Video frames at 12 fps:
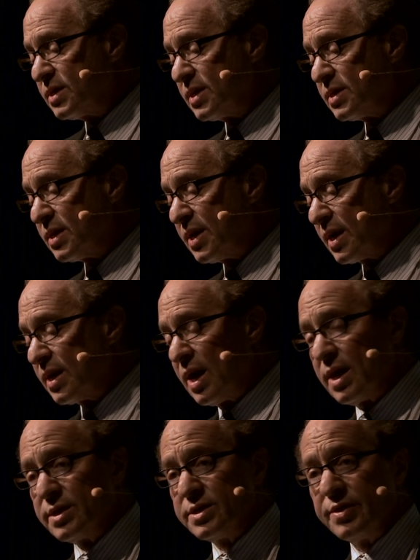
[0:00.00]
is a
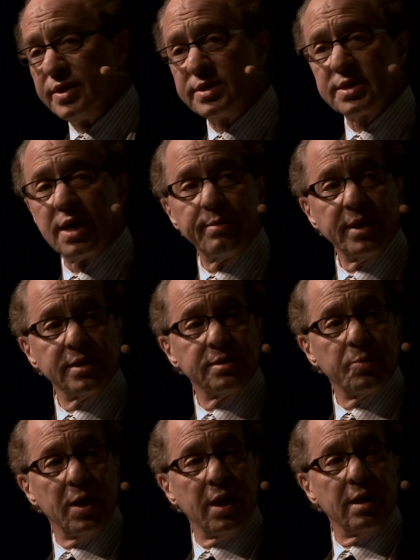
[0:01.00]
technology that's coming
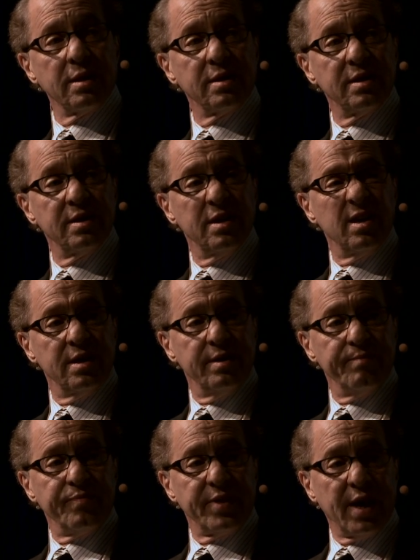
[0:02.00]
as well.
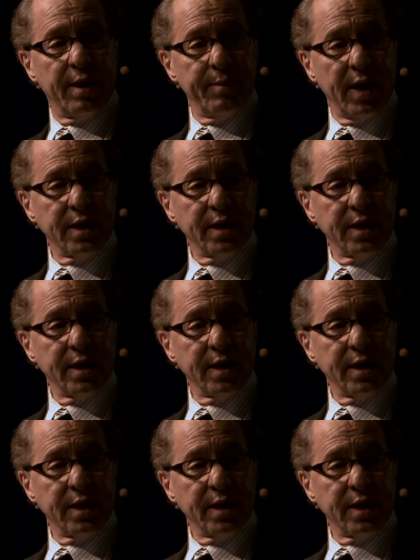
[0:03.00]
Time